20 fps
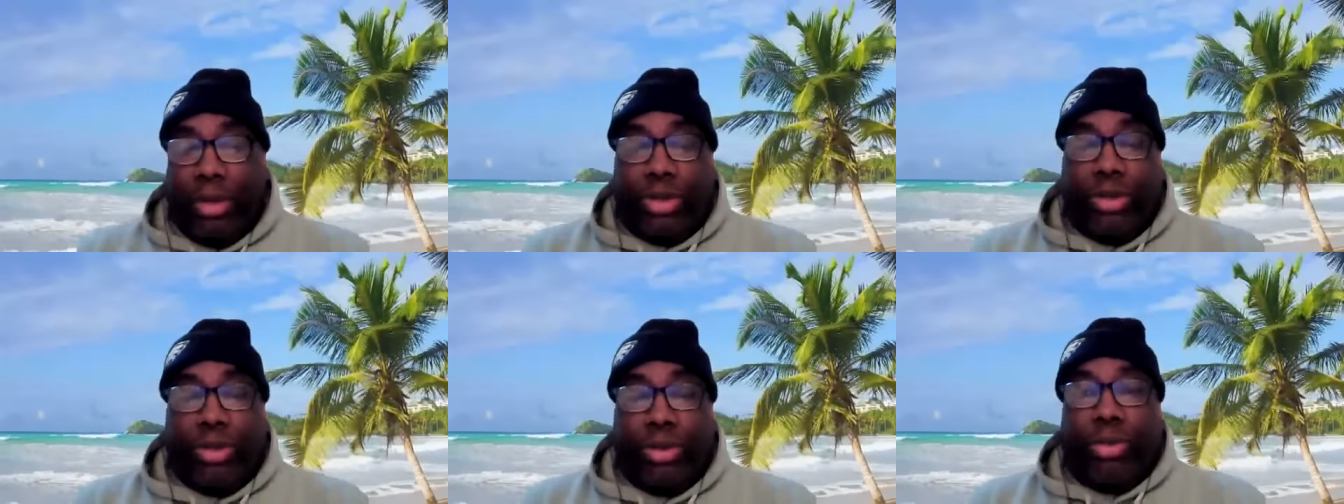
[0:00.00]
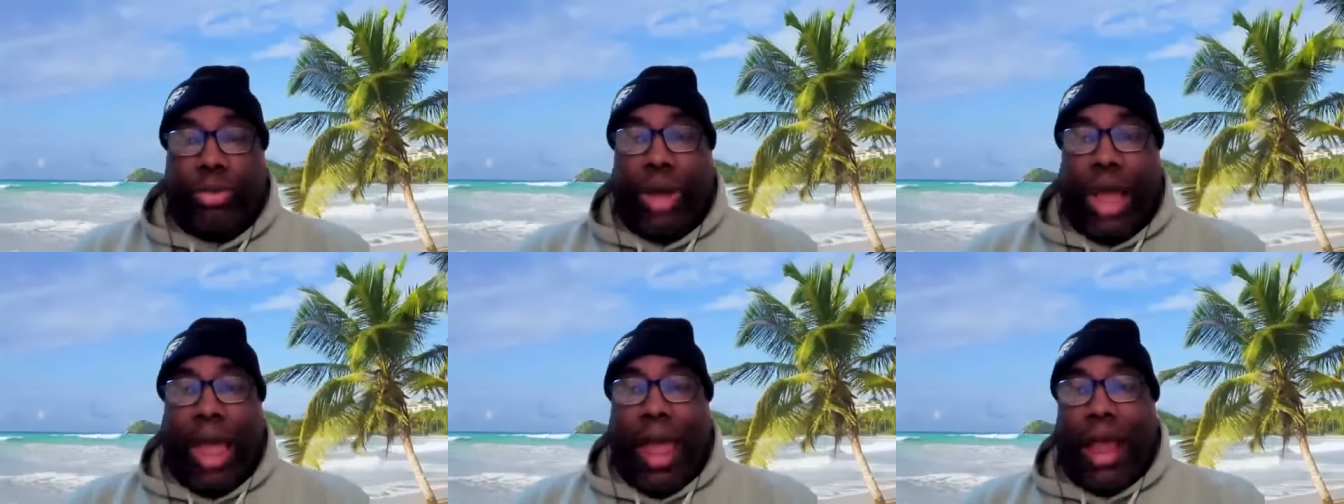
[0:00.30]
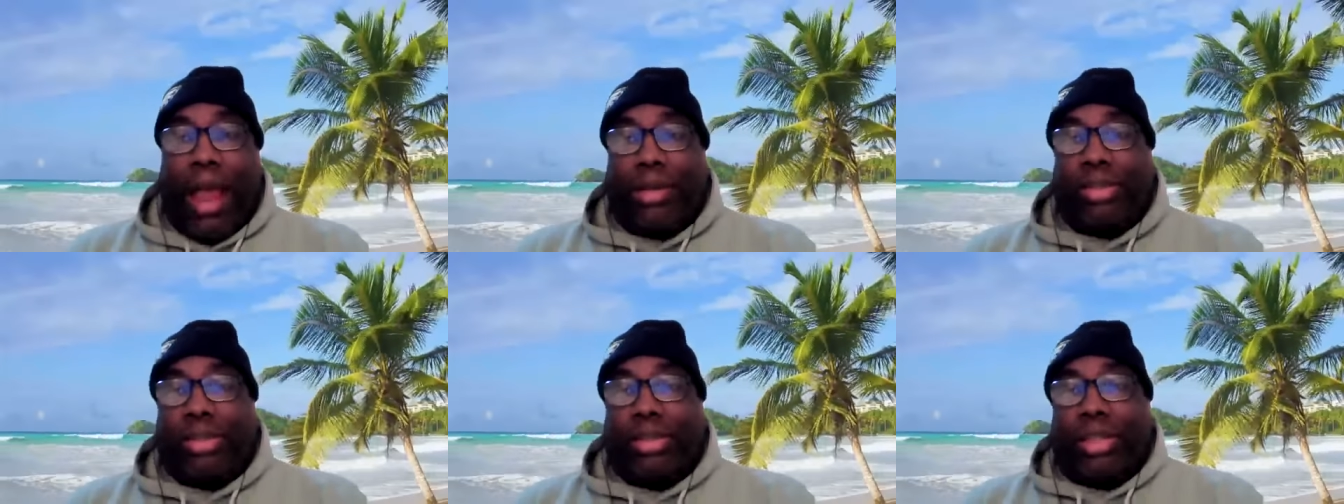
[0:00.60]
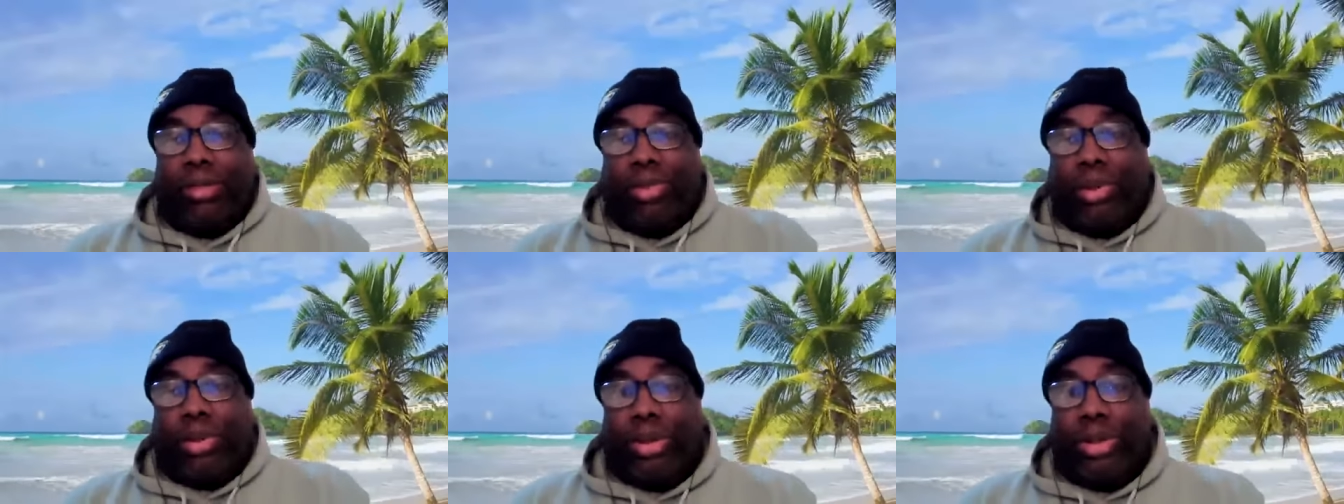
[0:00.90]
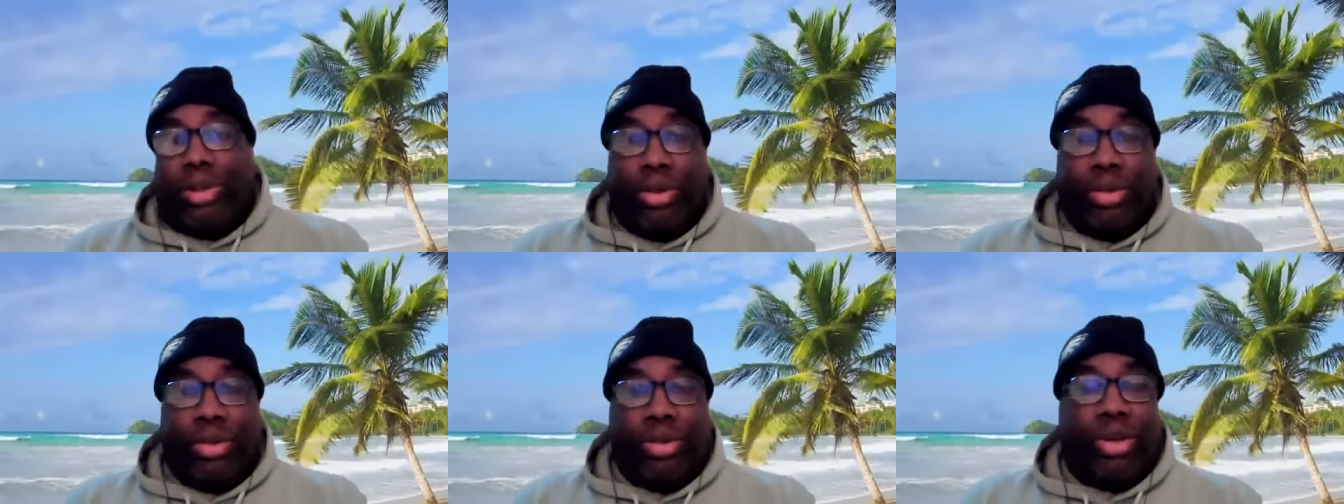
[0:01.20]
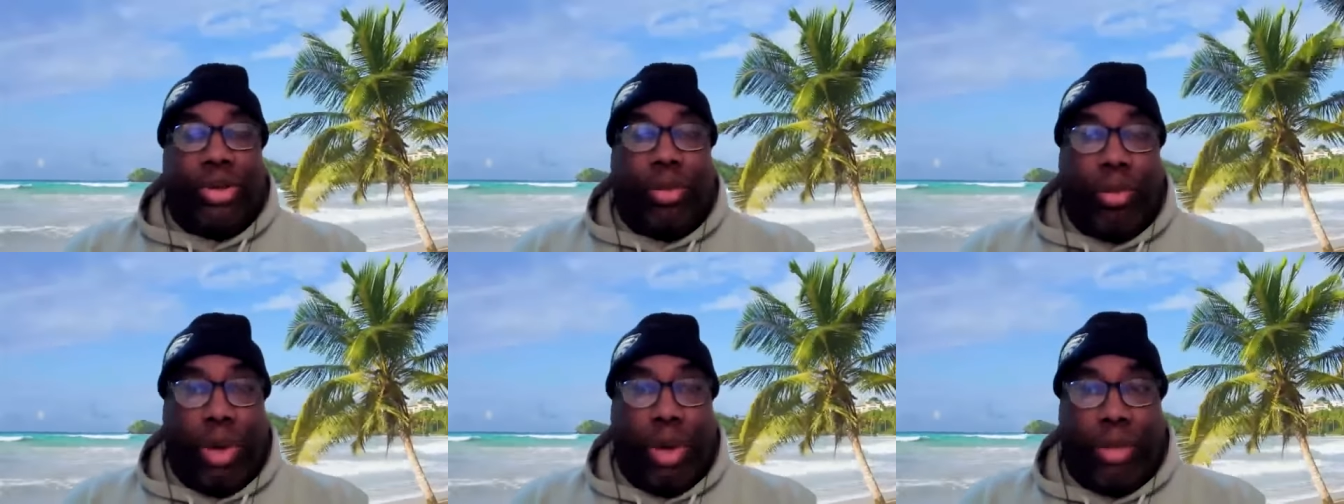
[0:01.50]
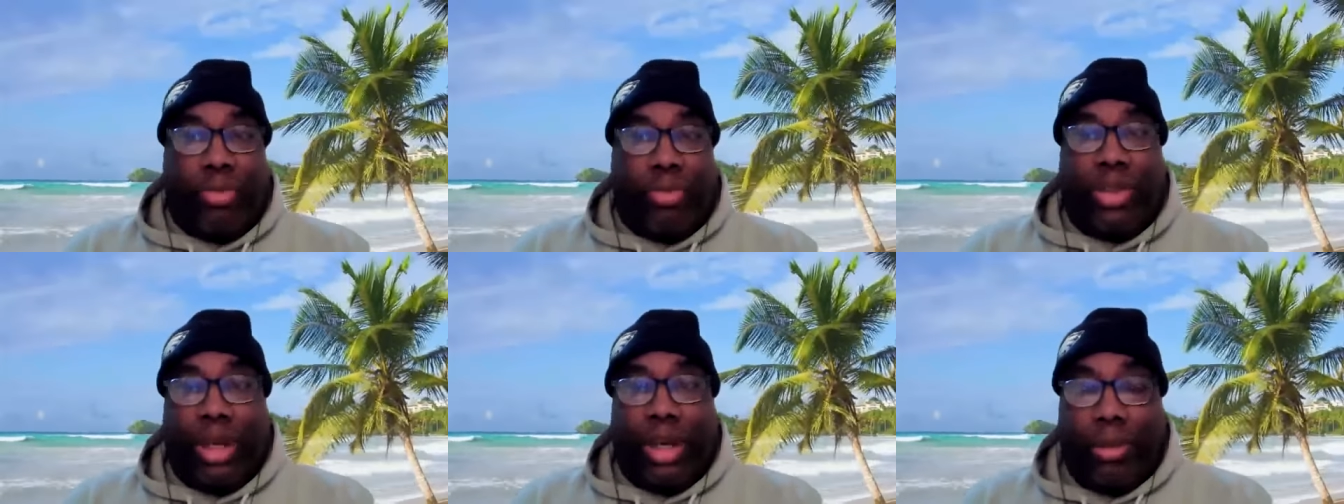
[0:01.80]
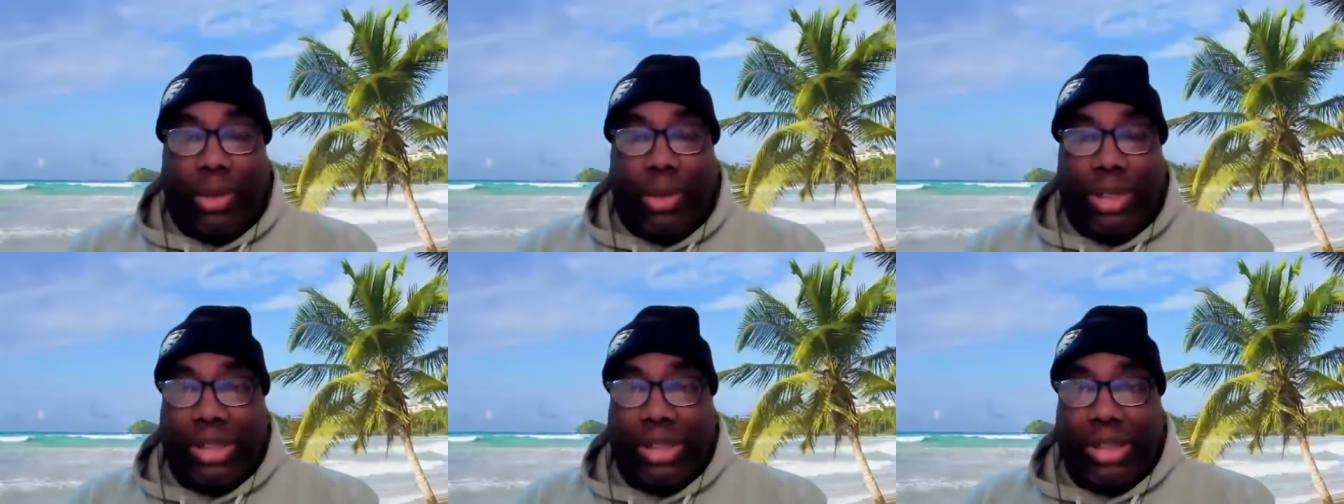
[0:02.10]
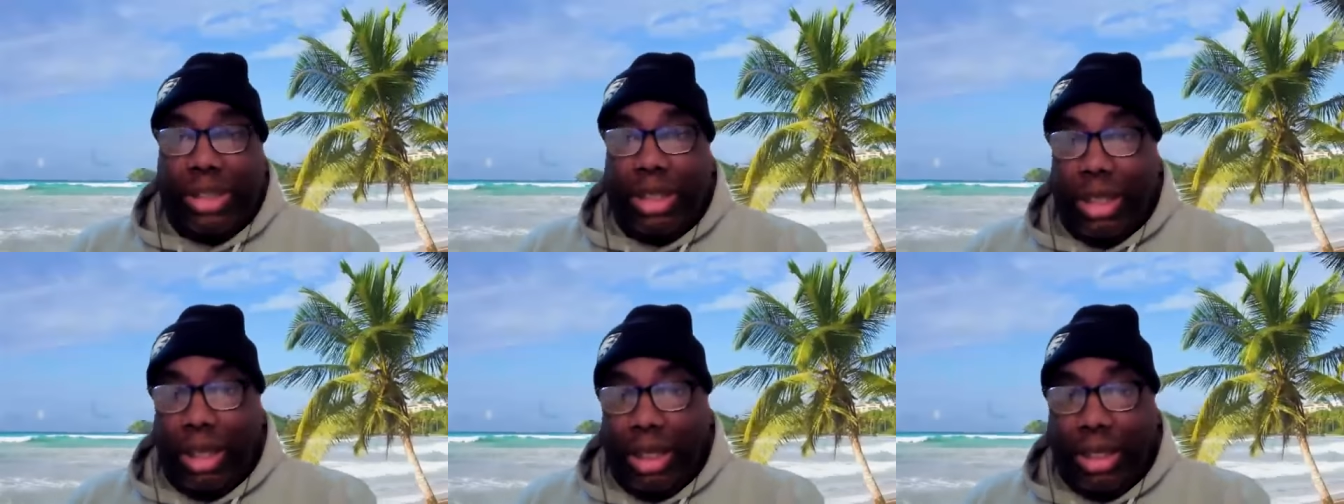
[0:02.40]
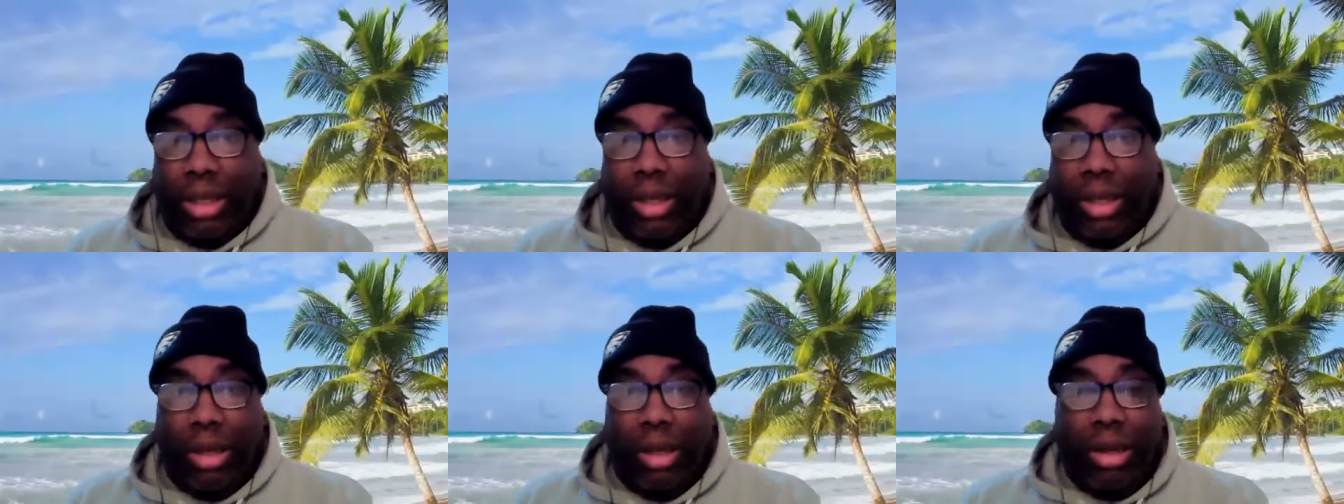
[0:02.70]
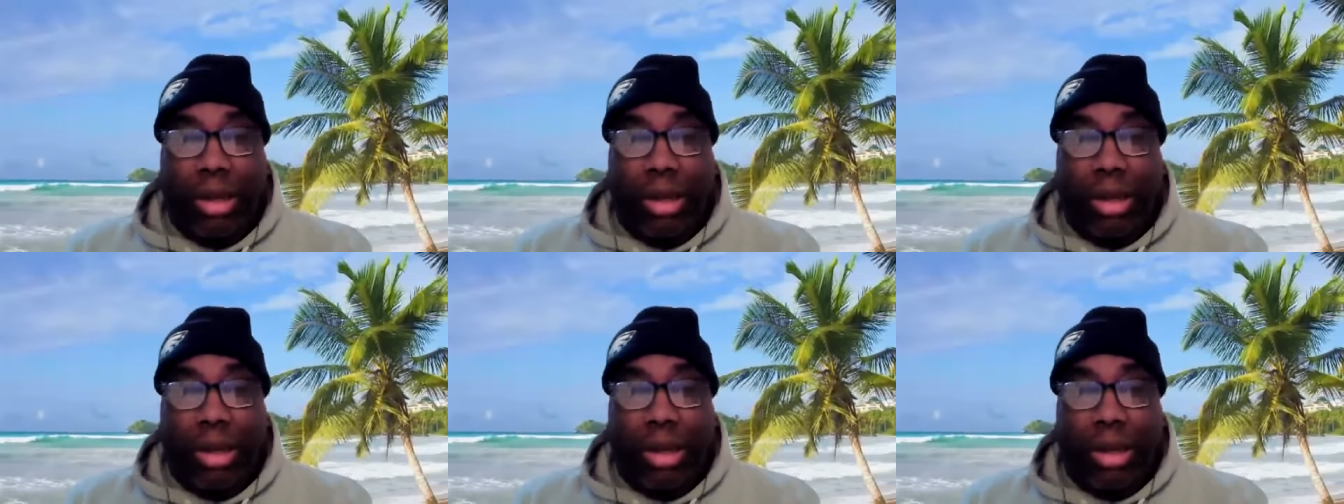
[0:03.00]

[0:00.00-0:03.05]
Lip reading: to actually produce the wealth that we seek.